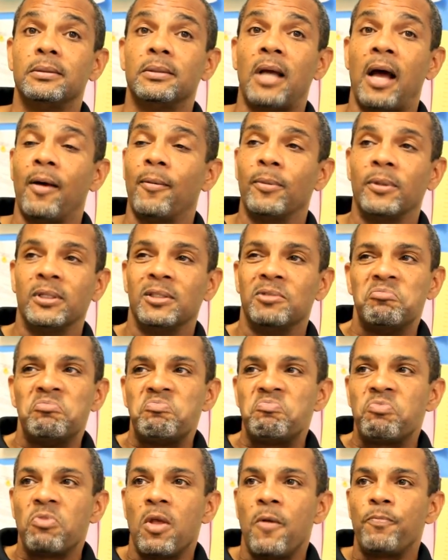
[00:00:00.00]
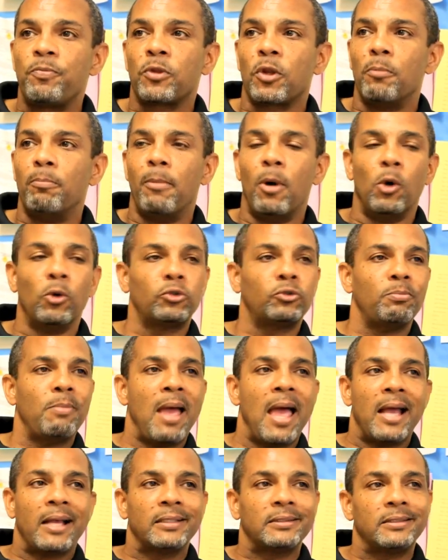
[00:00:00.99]
I mean, most
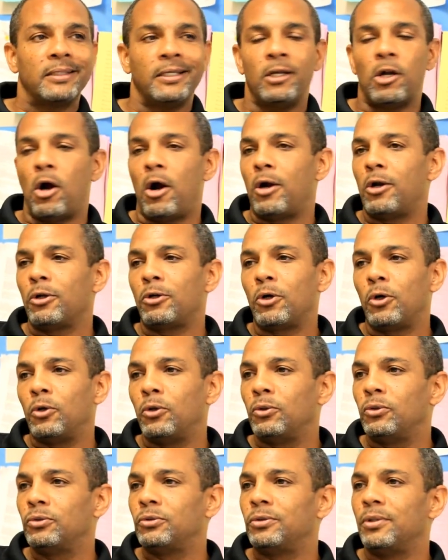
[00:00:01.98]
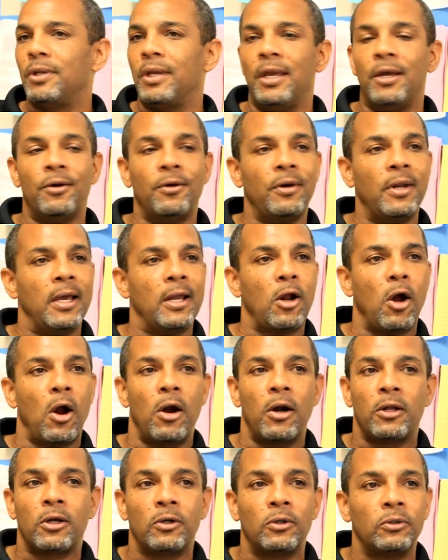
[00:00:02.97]
magazine articles, internet
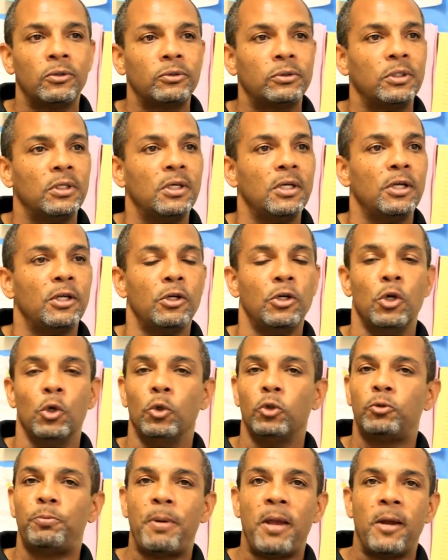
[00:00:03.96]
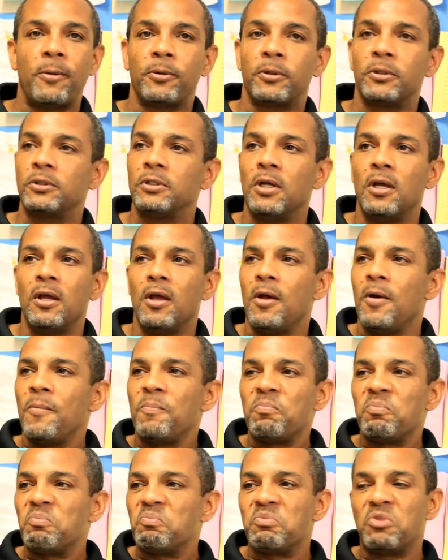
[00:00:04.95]
articles, newspapers,
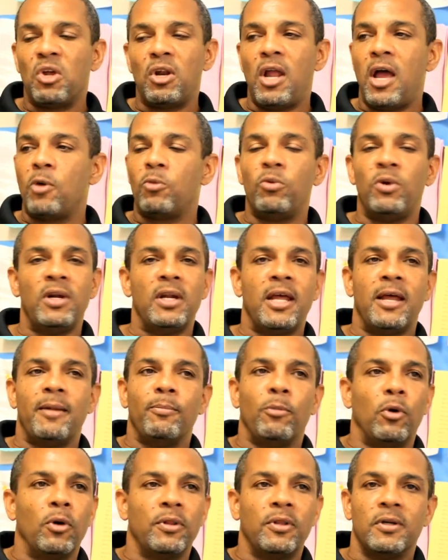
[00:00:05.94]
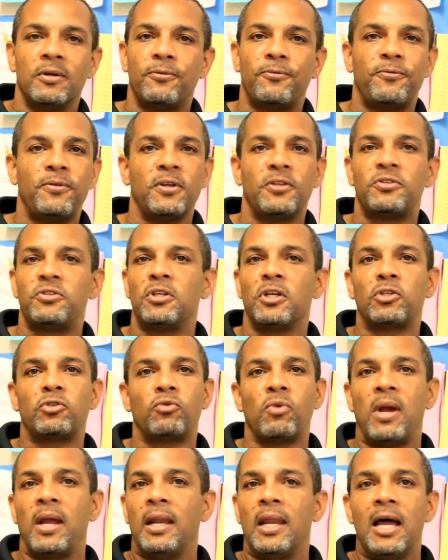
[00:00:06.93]
they're not written at more than a 5th, 6th
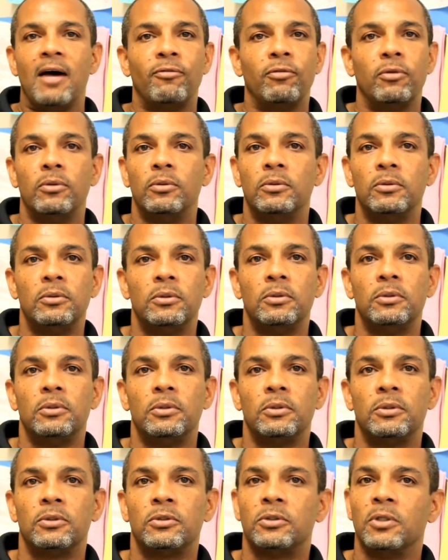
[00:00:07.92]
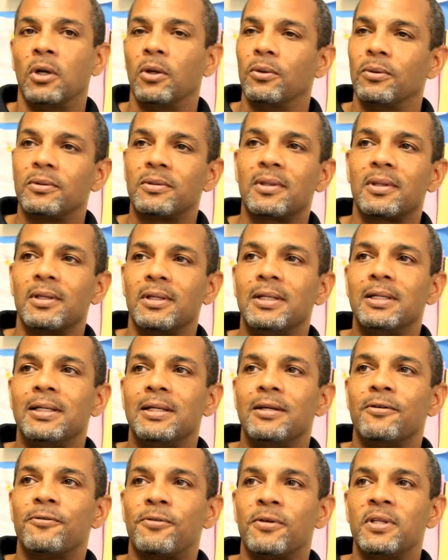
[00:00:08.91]
grade level. So
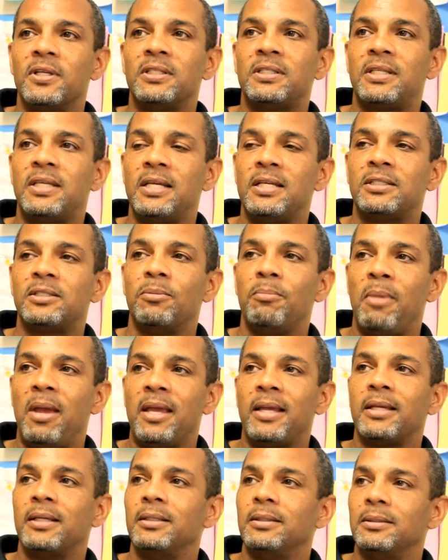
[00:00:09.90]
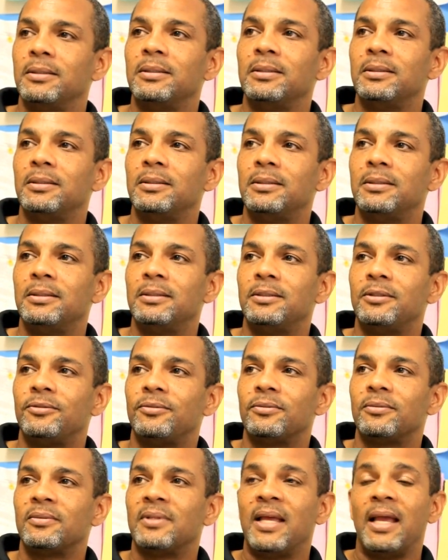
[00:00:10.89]
for these kids to make it,
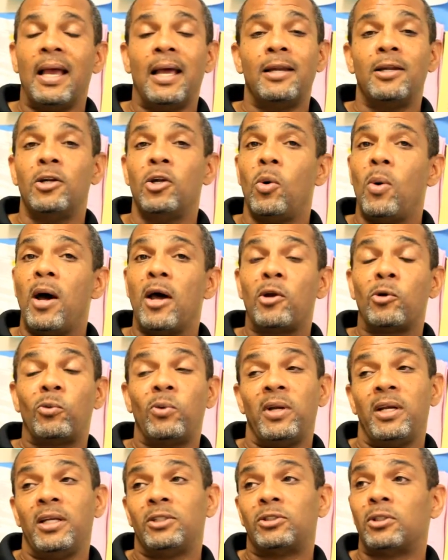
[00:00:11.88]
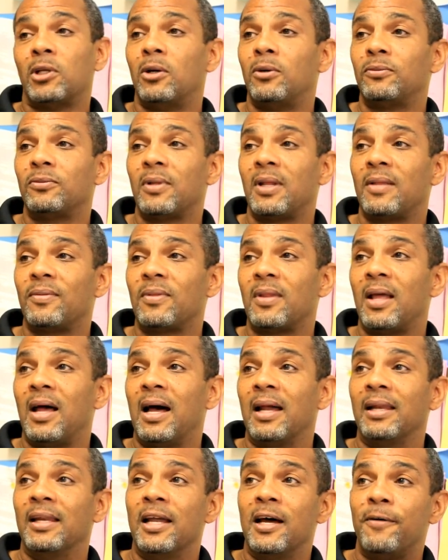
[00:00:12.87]
they had to know how to read. So
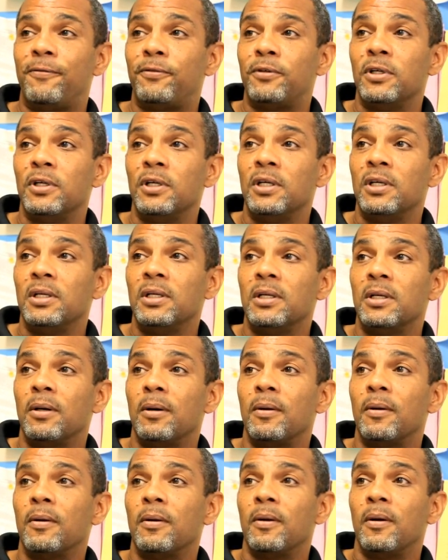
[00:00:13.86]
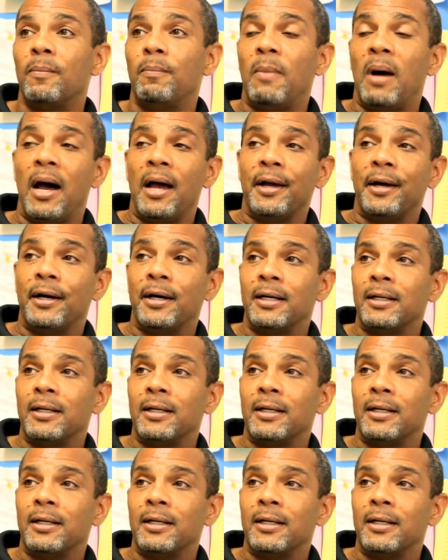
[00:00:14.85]
I left my,